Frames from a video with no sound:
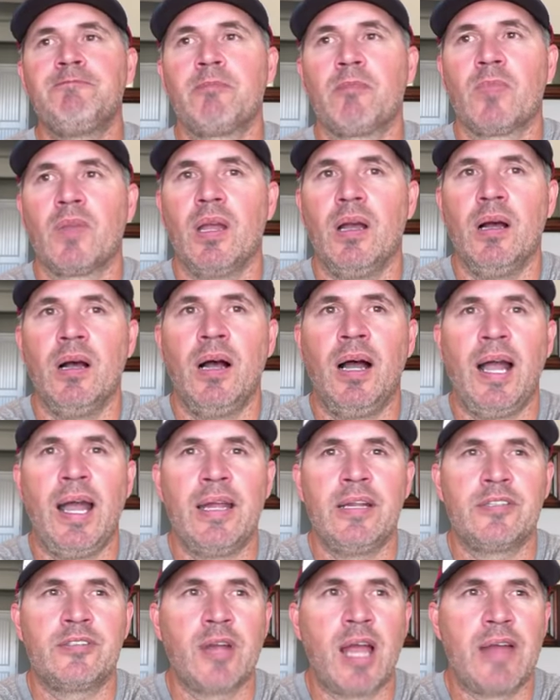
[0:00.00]
I had
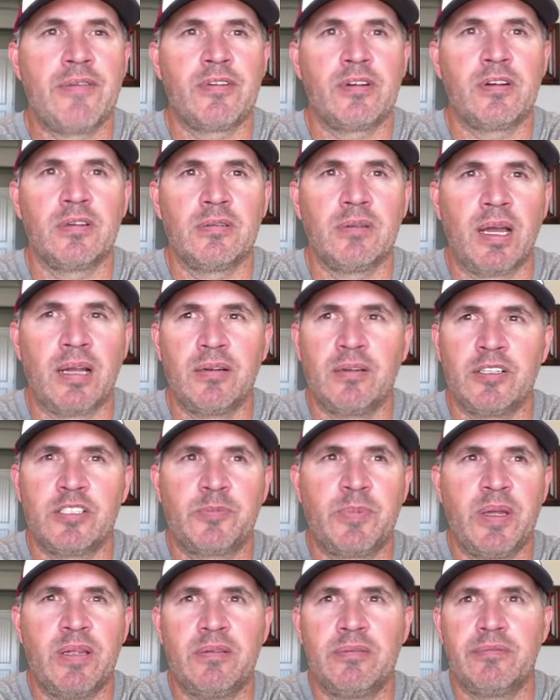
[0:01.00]
a driver. I don't know. It's
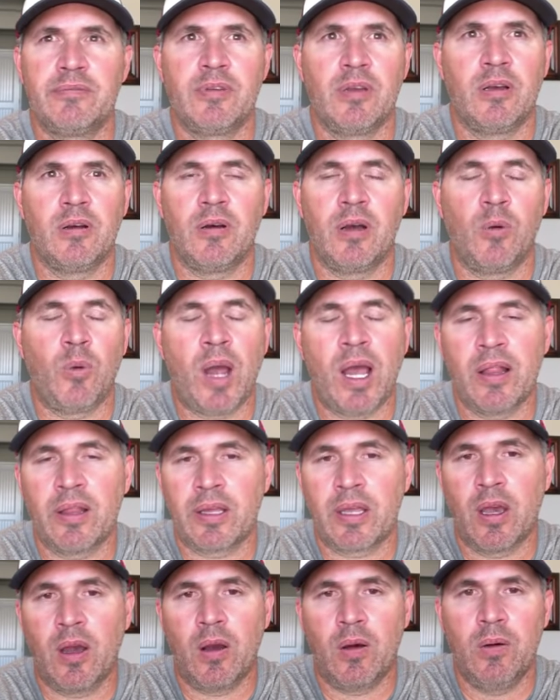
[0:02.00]
been a while
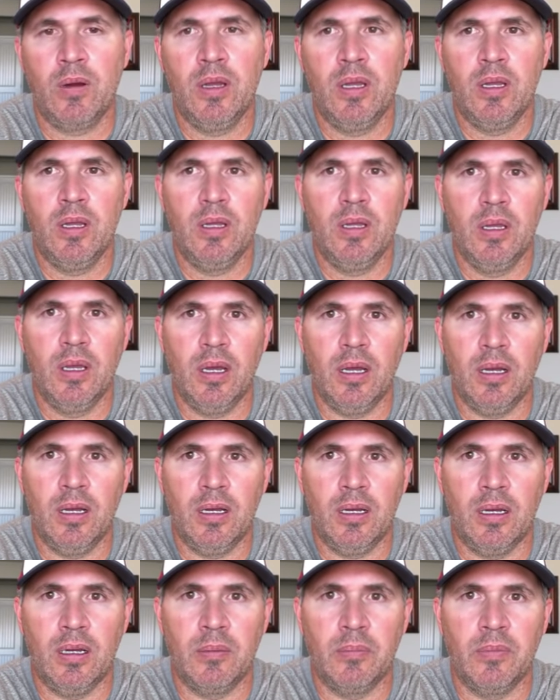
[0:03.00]
ago.
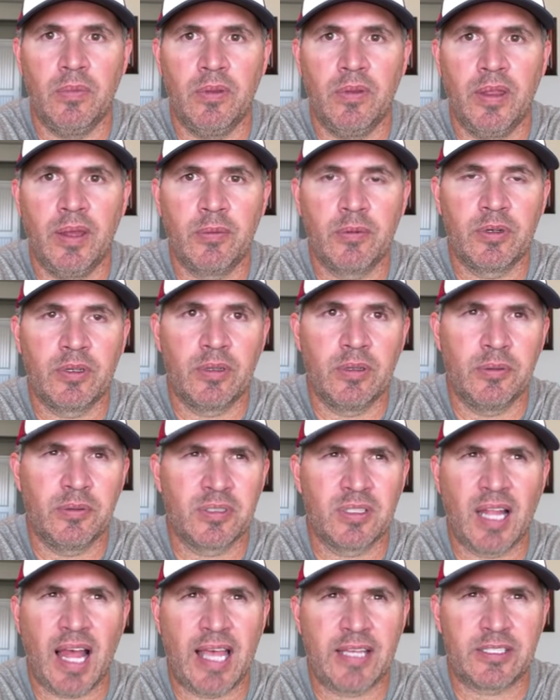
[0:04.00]
It was
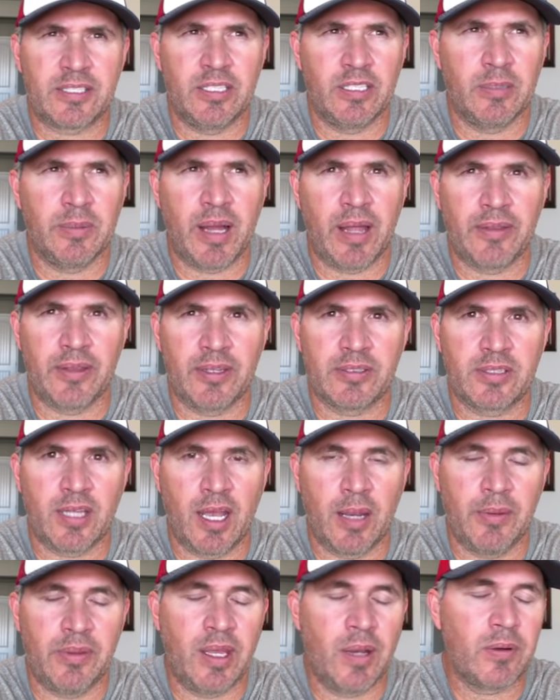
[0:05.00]
last year about this
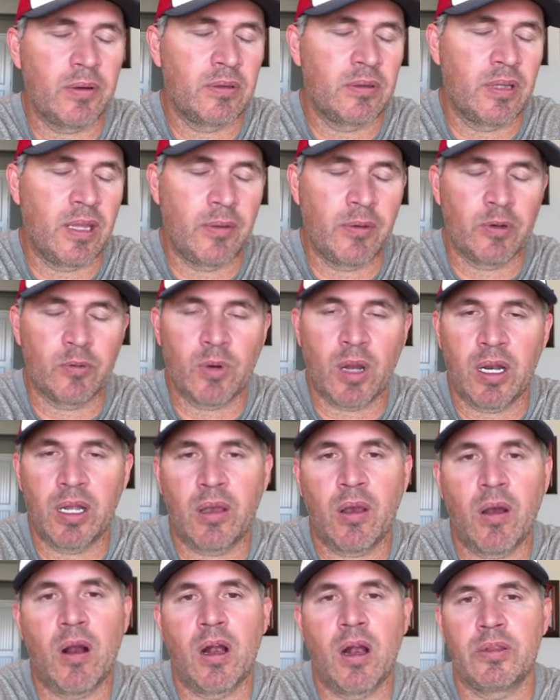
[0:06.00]
time, and they were running
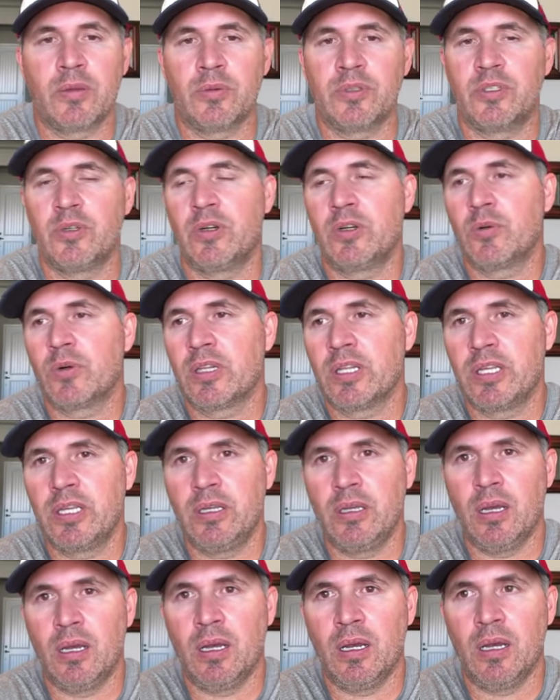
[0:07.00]
hard. They were doing really
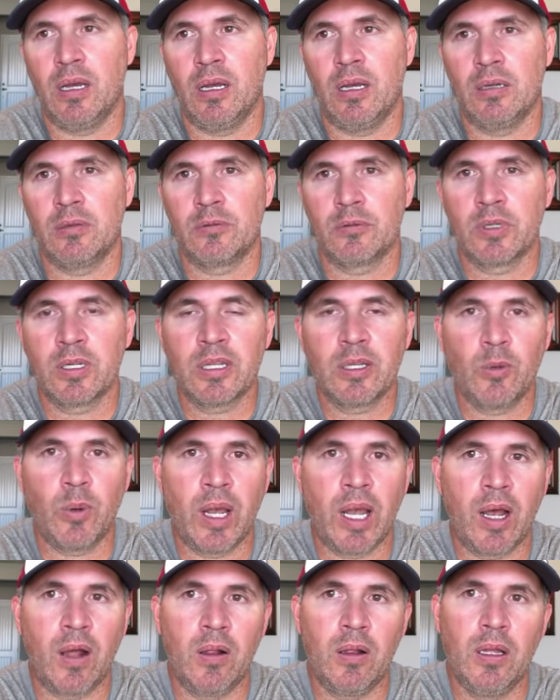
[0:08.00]

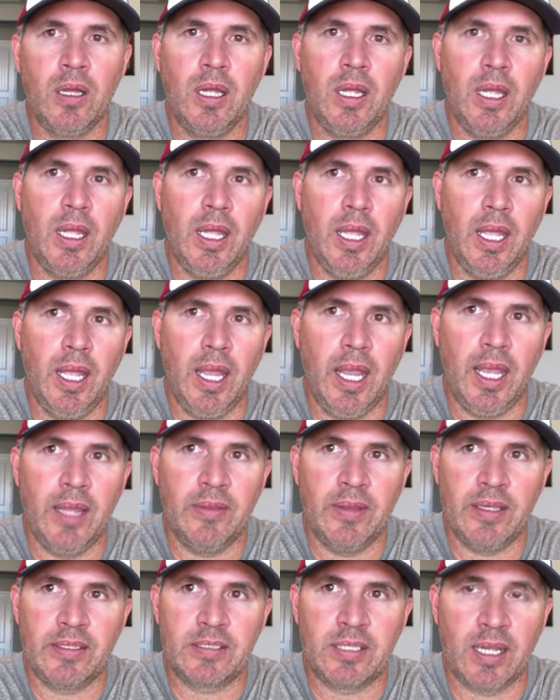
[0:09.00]
well. And
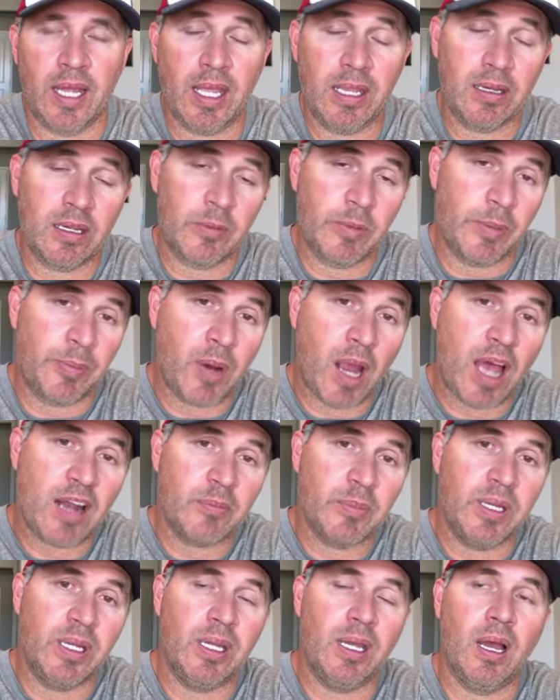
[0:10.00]
they said, hey, you're going to be proud of
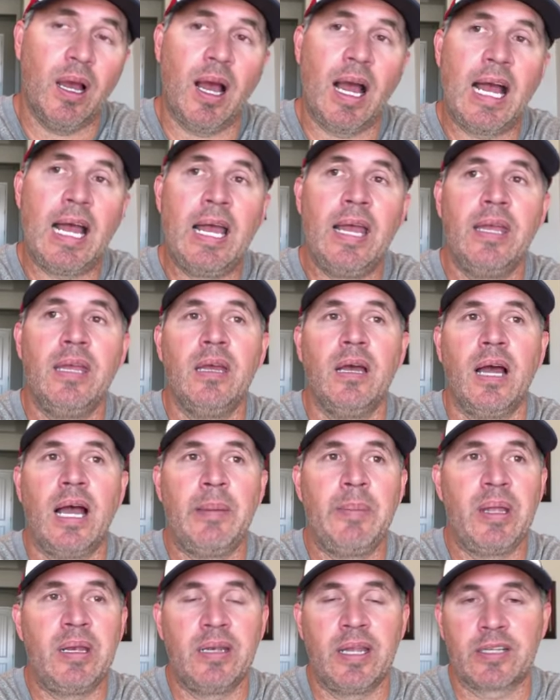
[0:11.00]
me. I
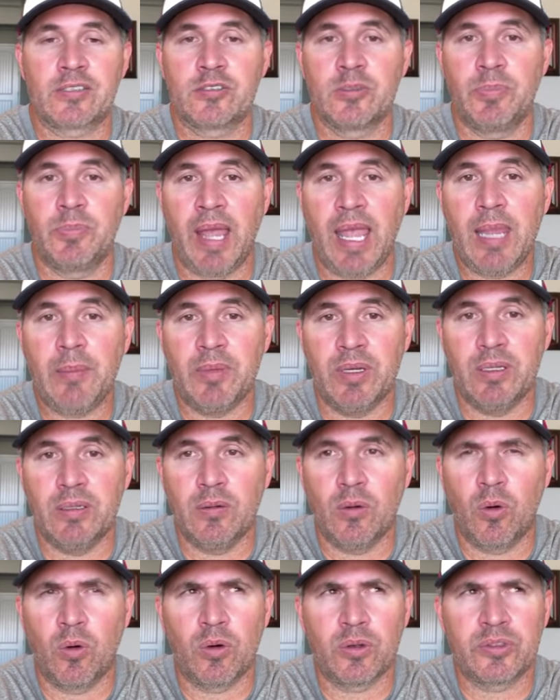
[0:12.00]
made an extra payment
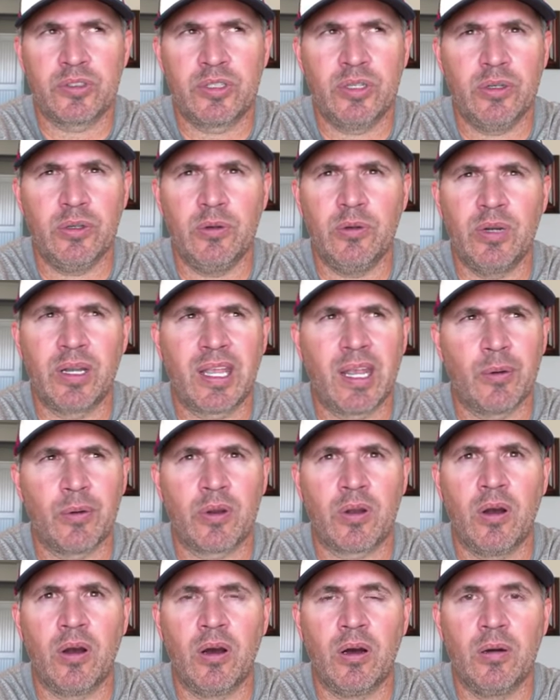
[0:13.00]
or two, I can't
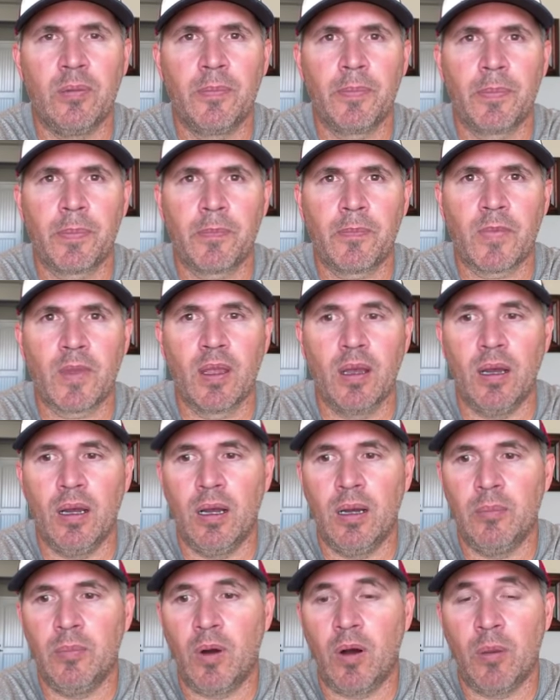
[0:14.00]
recall,
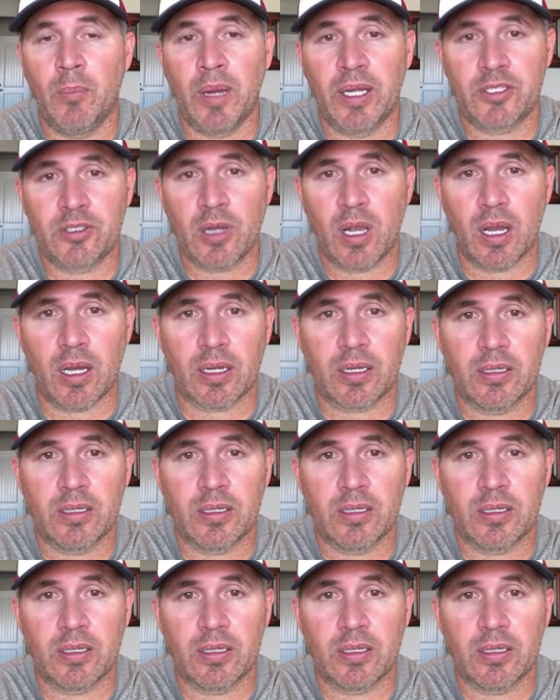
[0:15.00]
on my truck.